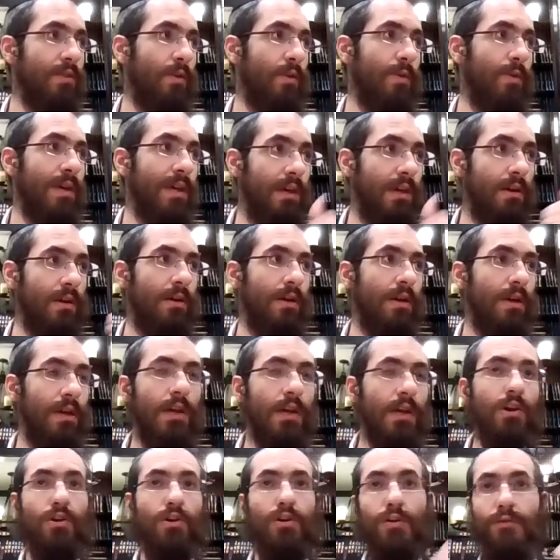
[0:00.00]
even though he
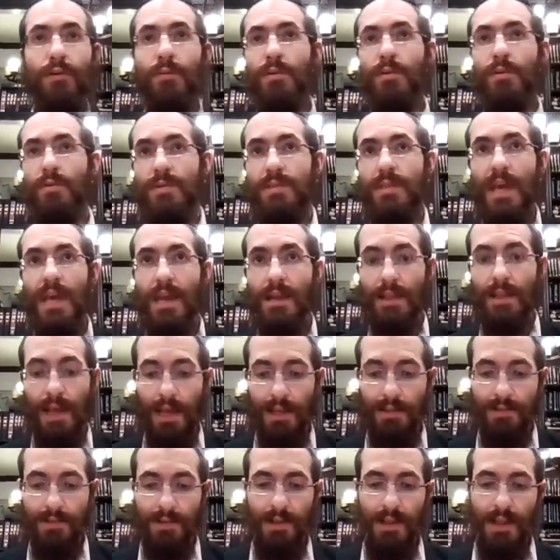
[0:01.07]
heard from you saying
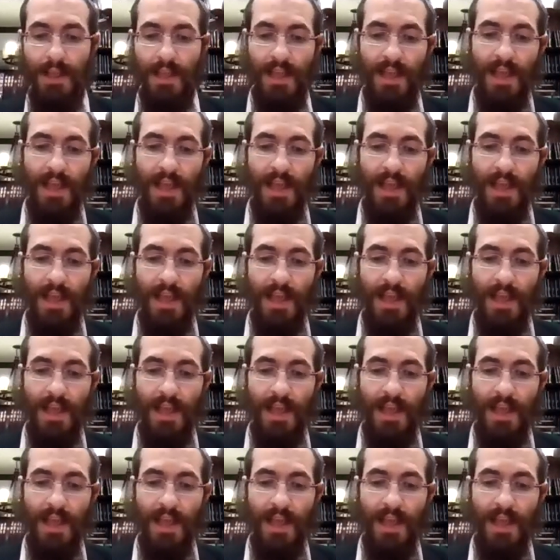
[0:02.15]
that.